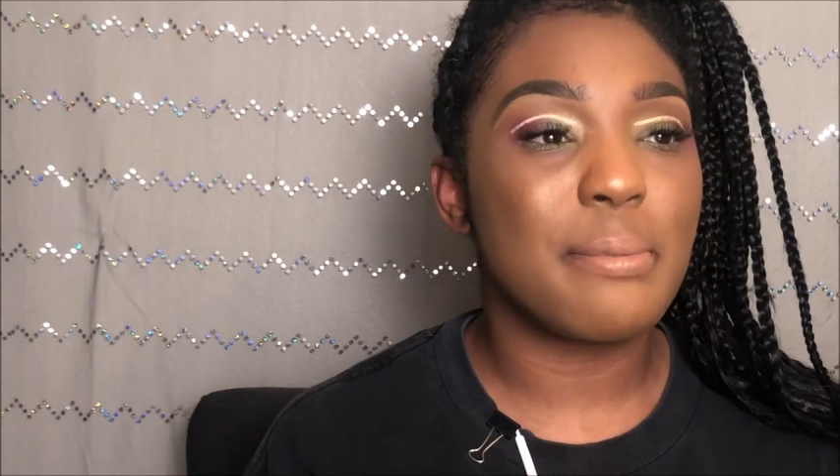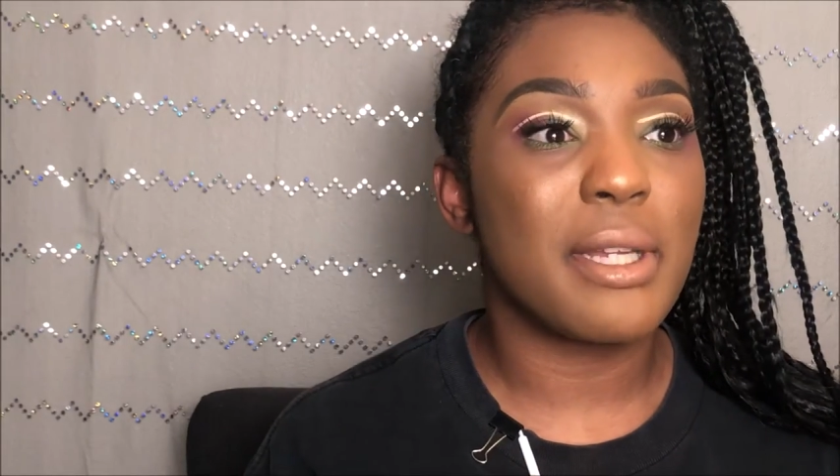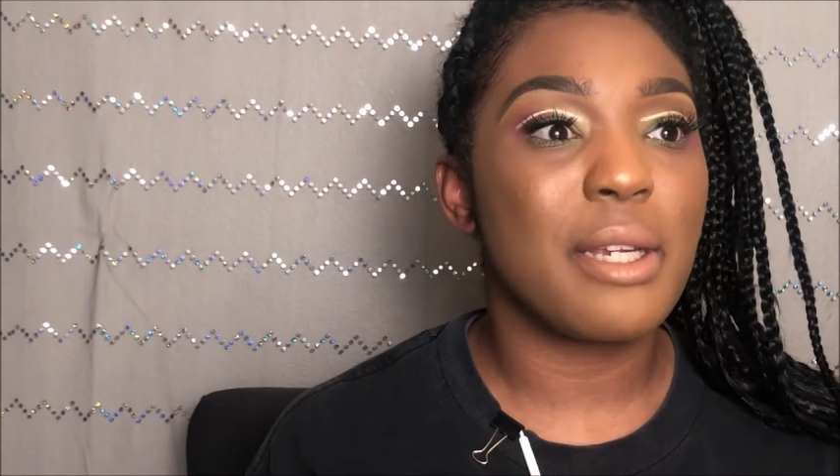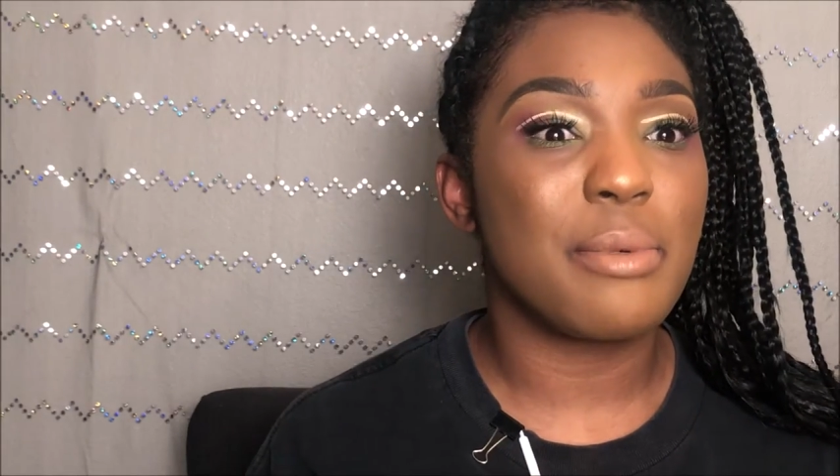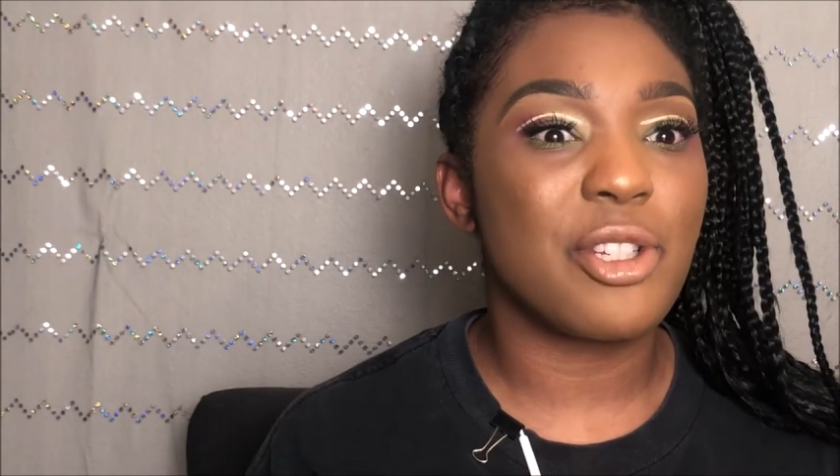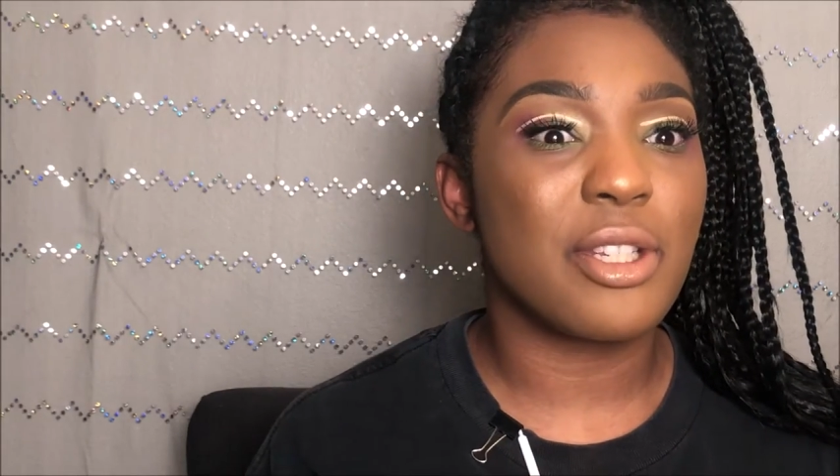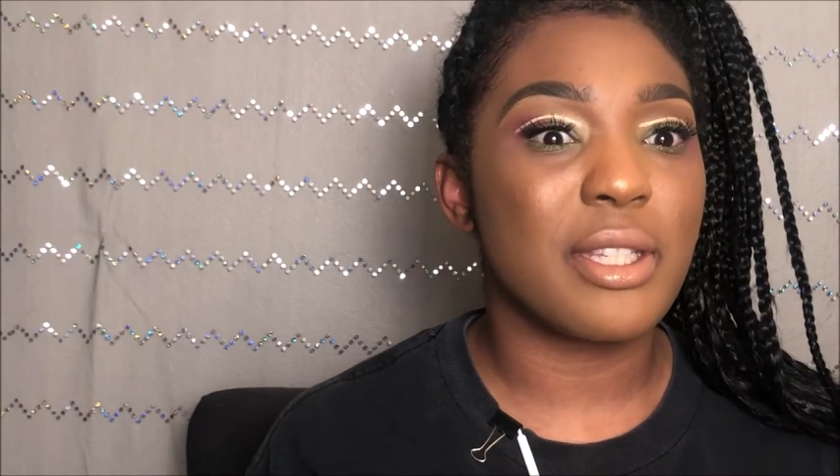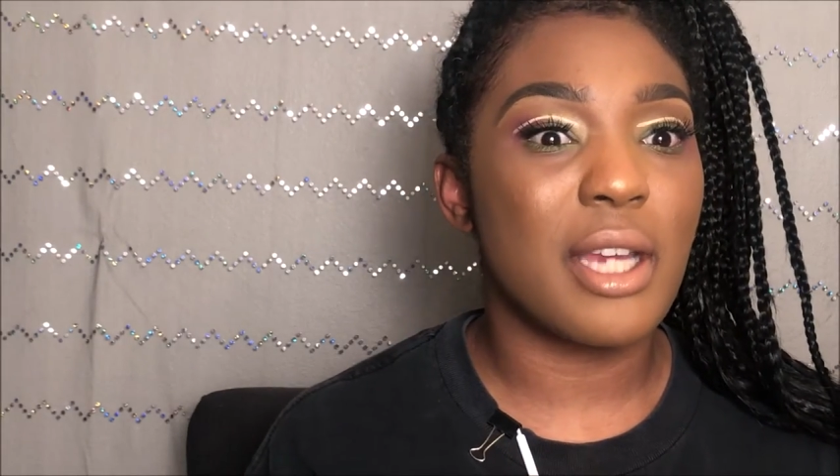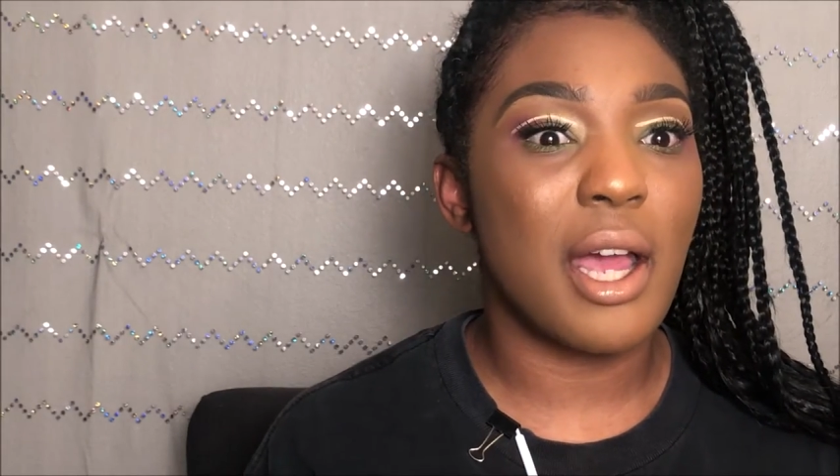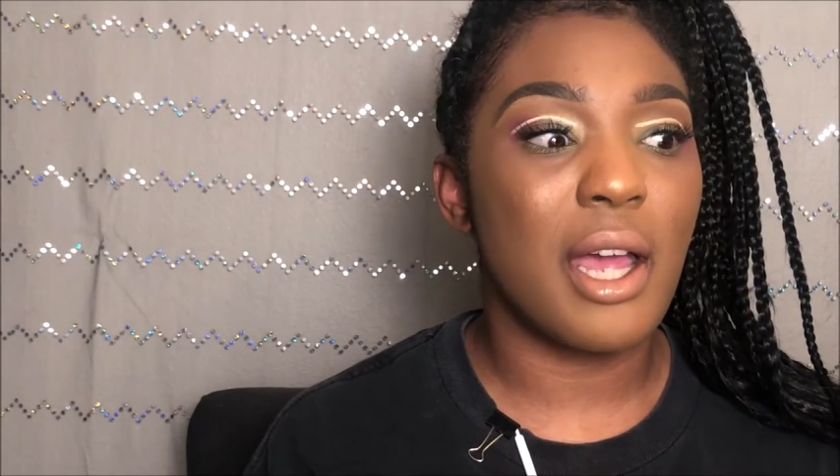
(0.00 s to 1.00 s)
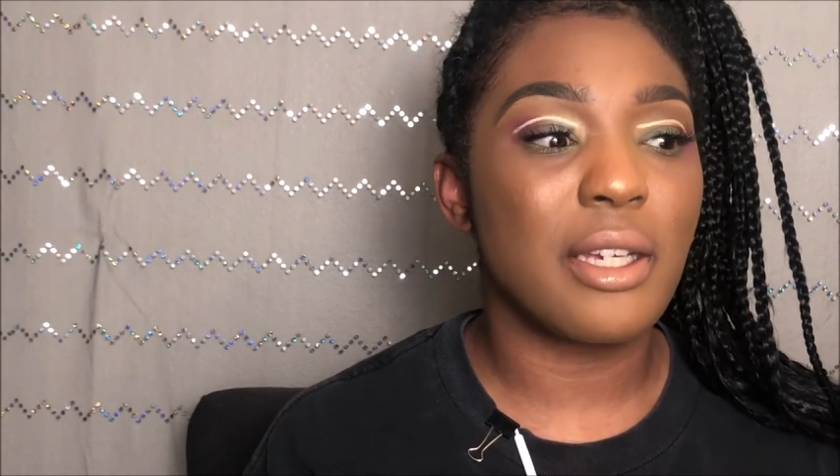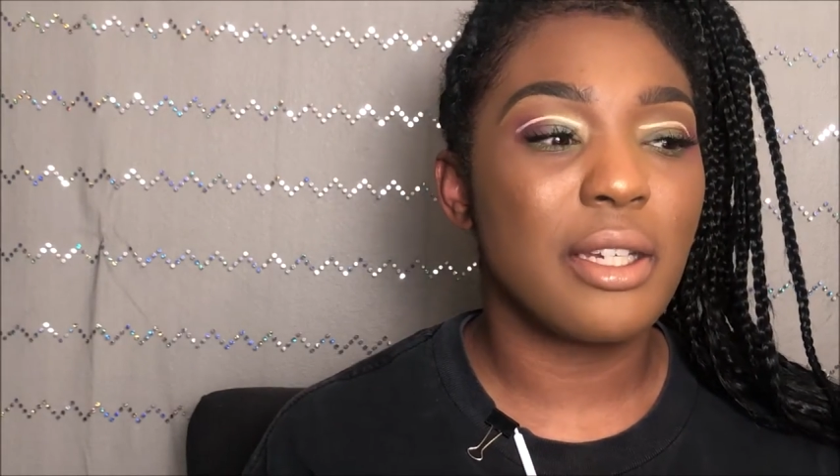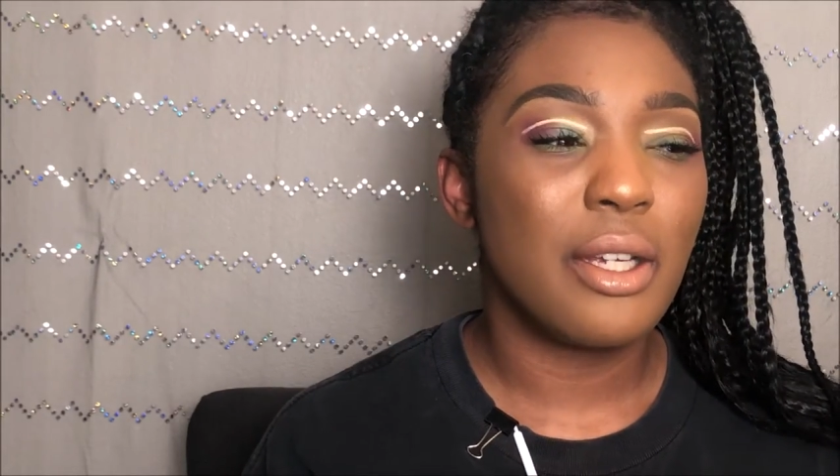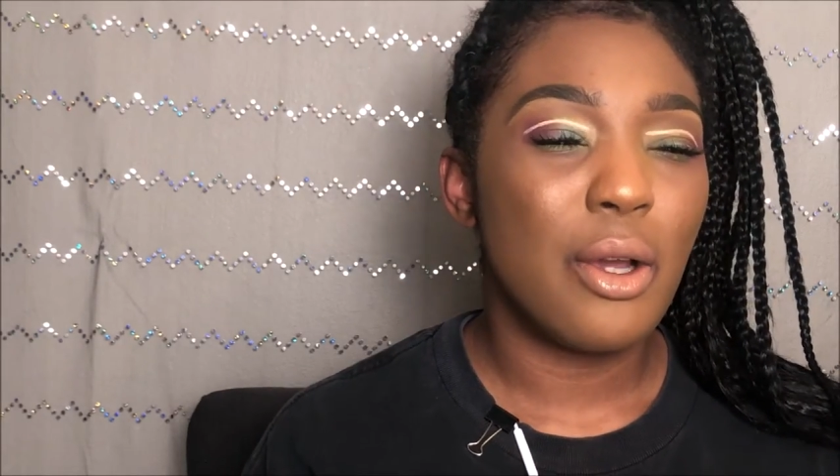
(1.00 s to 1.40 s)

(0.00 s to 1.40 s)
but it was just not